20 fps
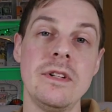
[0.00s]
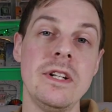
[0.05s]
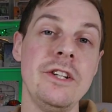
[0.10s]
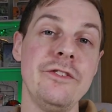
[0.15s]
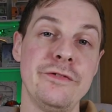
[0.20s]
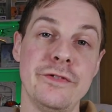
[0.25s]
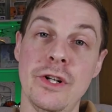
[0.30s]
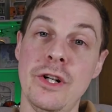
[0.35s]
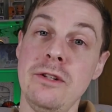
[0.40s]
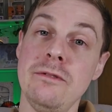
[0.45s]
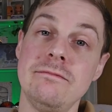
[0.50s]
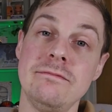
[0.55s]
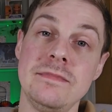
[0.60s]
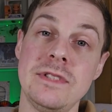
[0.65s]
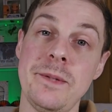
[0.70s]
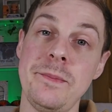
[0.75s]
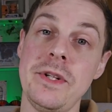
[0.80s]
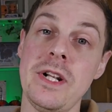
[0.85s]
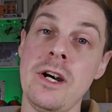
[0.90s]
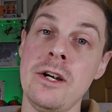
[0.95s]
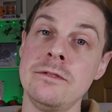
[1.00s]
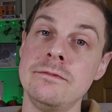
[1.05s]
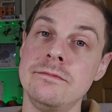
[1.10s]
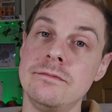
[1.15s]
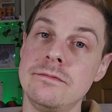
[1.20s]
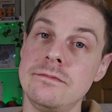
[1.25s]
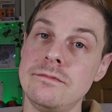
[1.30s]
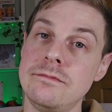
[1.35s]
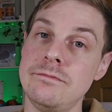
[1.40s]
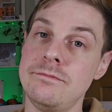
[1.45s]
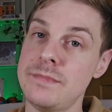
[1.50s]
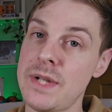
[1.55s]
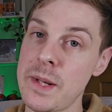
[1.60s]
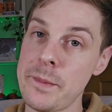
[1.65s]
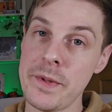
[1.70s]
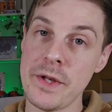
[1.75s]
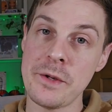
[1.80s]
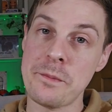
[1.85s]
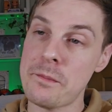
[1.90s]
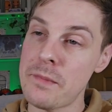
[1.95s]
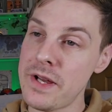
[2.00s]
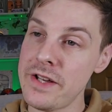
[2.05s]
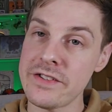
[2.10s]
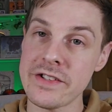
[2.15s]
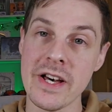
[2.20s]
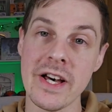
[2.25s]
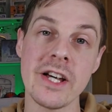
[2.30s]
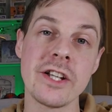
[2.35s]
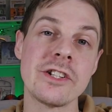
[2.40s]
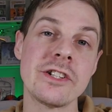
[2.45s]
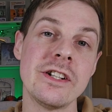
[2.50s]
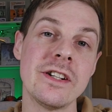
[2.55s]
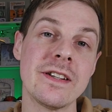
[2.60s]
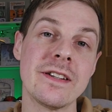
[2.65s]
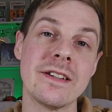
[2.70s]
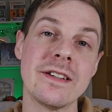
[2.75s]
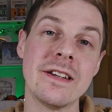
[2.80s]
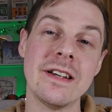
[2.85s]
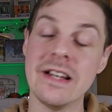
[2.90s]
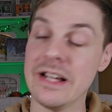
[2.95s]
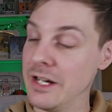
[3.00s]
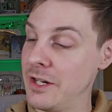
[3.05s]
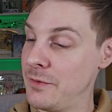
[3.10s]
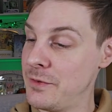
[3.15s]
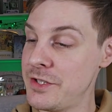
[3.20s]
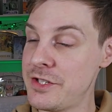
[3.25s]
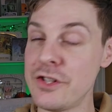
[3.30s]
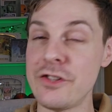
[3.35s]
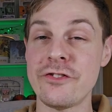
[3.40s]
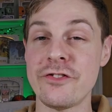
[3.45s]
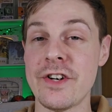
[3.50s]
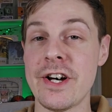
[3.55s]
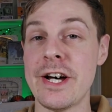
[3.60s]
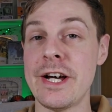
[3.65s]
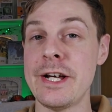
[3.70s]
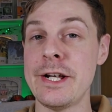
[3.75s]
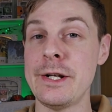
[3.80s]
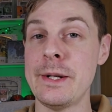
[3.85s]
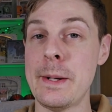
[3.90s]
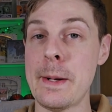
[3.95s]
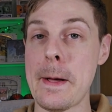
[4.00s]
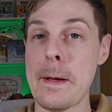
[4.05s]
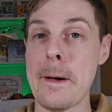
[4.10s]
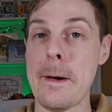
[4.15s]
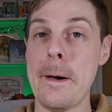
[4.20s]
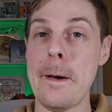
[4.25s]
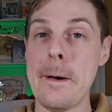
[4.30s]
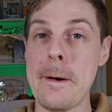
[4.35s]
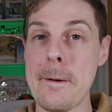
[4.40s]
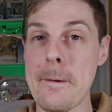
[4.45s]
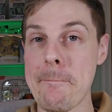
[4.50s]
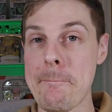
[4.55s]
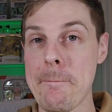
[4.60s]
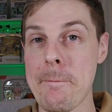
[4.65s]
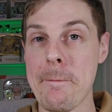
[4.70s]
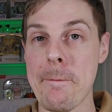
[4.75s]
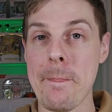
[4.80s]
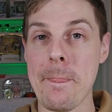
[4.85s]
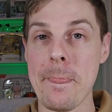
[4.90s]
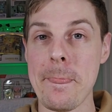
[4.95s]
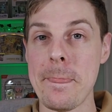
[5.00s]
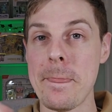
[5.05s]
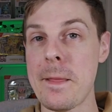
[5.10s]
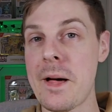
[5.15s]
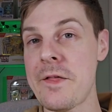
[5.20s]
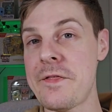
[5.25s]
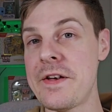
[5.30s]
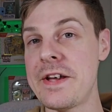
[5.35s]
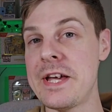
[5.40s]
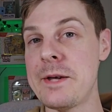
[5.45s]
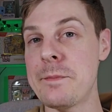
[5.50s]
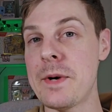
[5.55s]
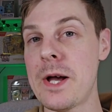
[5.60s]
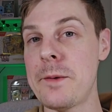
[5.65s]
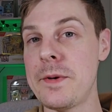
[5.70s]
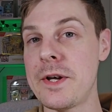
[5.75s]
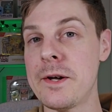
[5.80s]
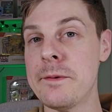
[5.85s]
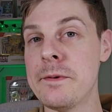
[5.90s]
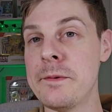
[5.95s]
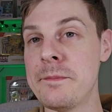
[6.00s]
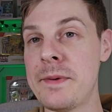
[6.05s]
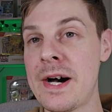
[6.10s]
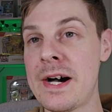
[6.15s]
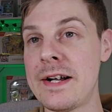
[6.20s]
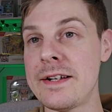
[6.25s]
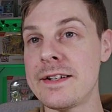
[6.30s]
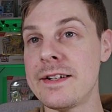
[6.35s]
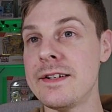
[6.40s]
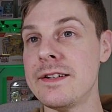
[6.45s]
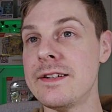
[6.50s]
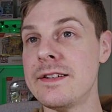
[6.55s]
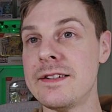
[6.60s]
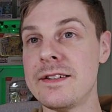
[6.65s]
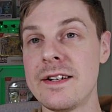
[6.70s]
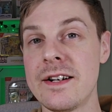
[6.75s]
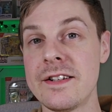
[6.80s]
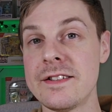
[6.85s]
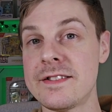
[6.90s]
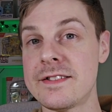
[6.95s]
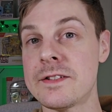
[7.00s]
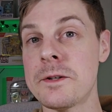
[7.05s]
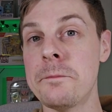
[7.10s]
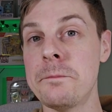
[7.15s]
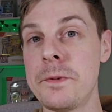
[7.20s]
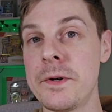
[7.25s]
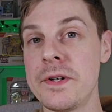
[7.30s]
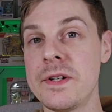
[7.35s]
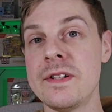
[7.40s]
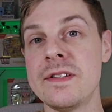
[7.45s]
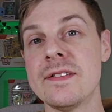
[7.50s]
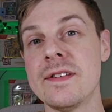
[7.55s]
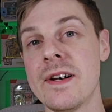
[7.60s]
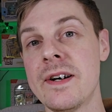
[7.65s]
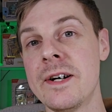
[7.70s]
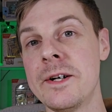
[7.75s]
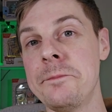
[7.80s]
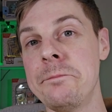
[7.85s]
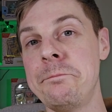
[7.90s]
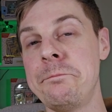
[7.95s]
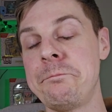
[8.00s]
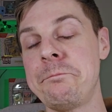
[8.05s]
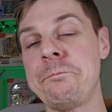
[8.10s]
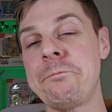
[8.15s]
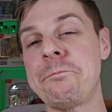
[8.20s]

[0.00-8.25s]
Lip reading: If not, let me know. Maybe you miss Ash, which is fine. I think he might be coming back at some point in time.